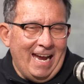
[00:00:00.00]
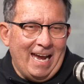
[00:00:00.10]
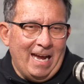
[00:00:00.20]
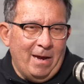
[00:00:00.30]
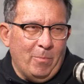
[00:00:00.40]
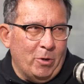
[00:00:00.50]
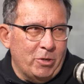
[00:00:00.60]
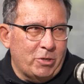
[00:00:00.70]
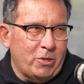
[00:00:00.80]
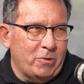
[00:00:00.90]

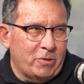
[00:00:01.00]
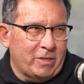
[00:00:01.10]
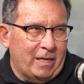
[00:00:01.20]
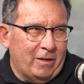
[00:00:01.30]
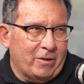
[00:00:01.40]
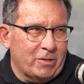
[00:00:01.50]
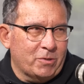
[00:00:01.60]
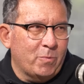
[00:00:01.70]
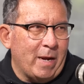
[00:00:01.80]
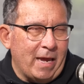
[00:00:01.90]
on Tuesday
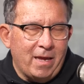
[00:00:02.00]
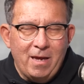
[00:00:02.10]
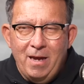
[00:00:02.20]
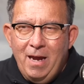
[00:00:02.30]
last week,